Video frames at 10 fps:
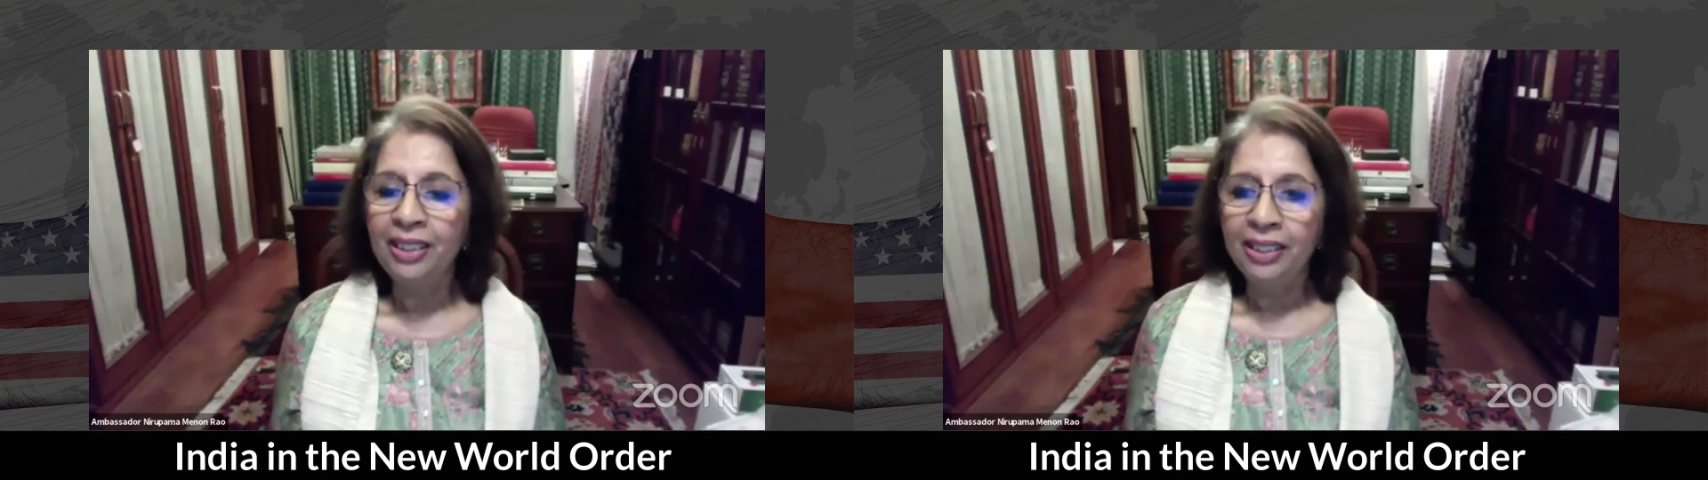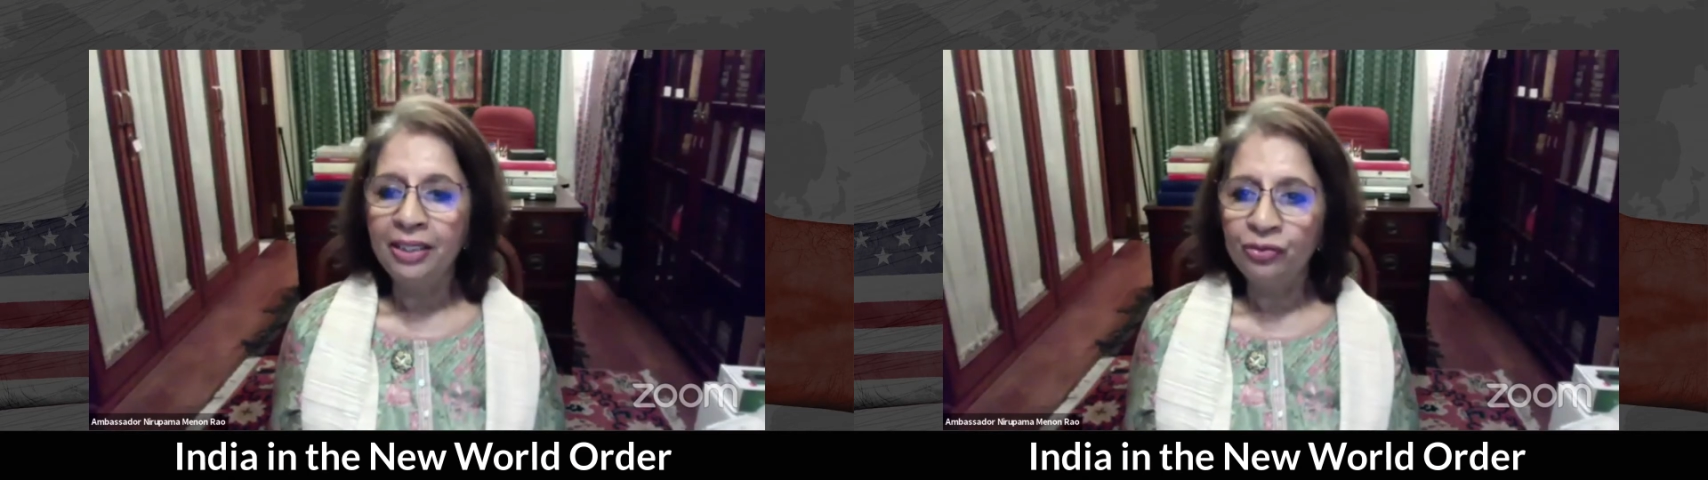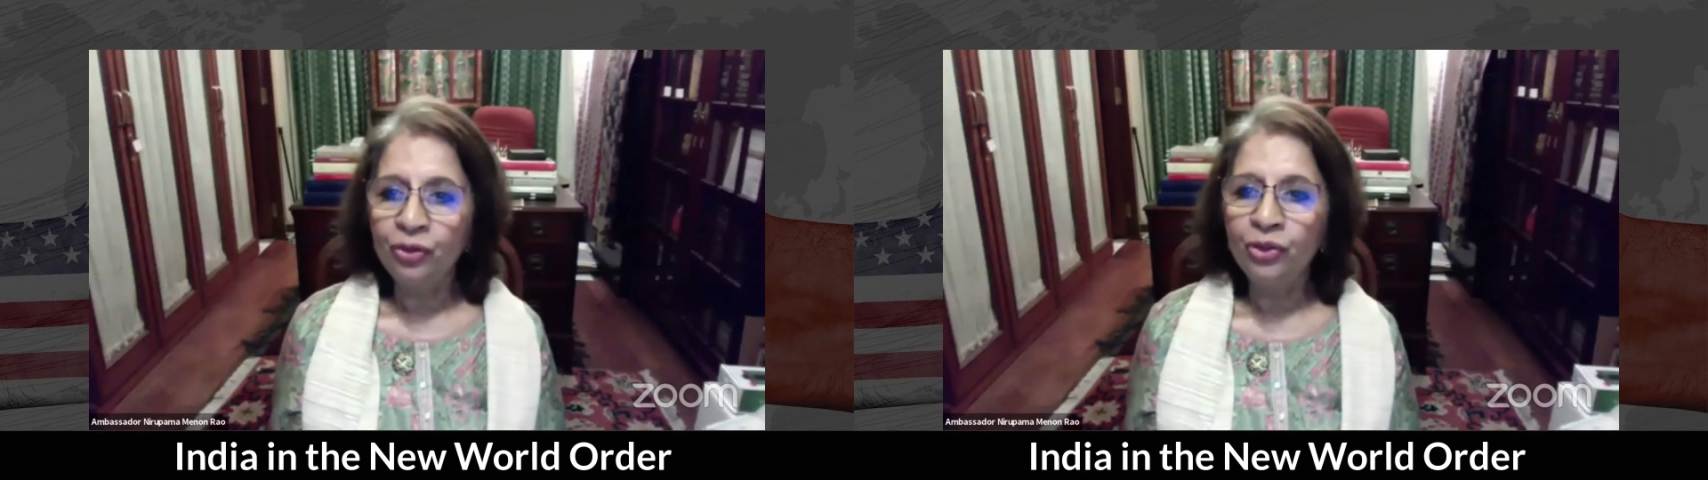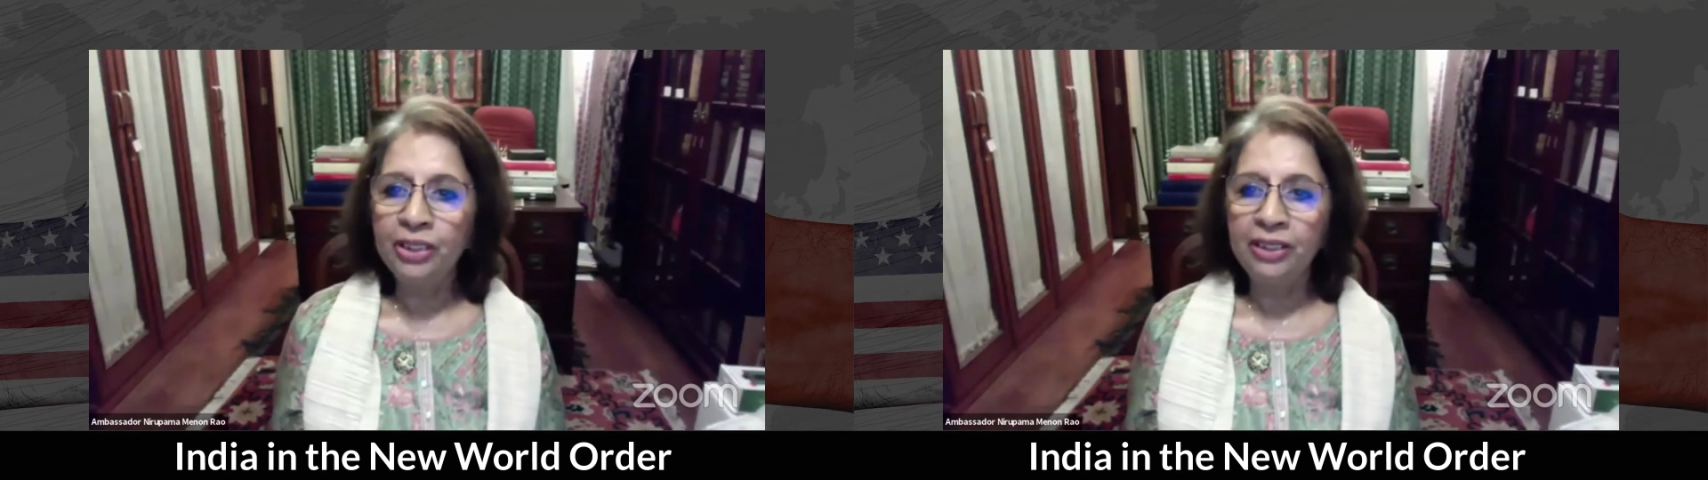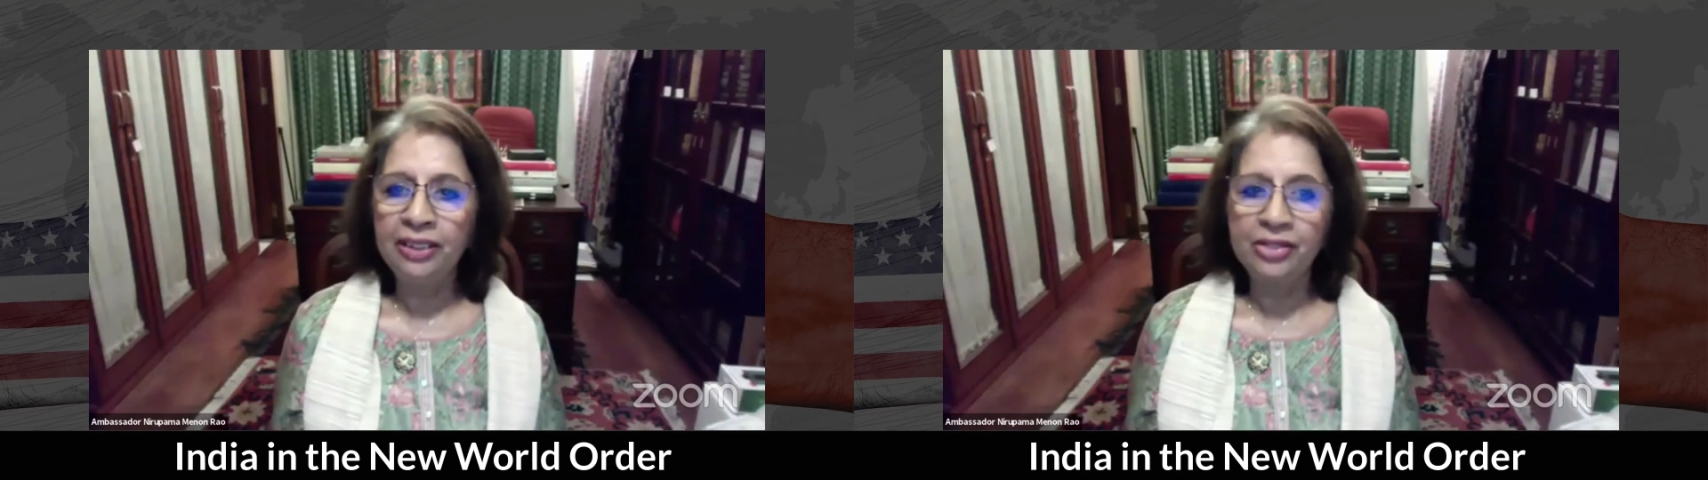in a
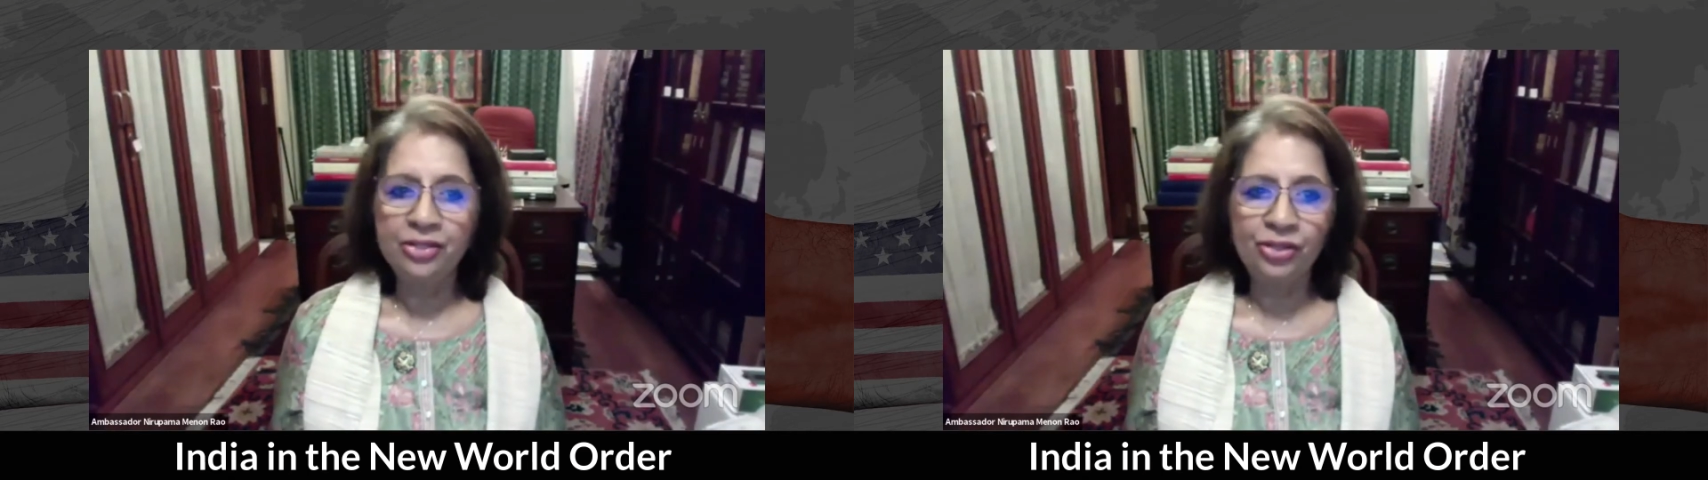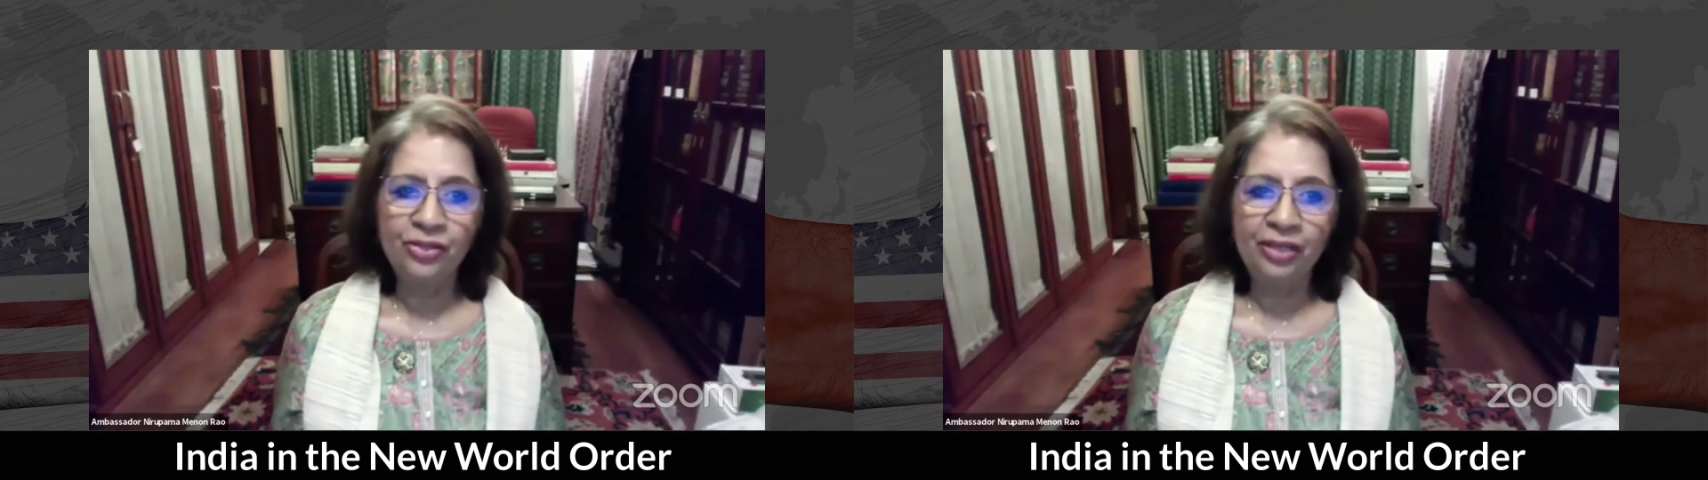fourth industrial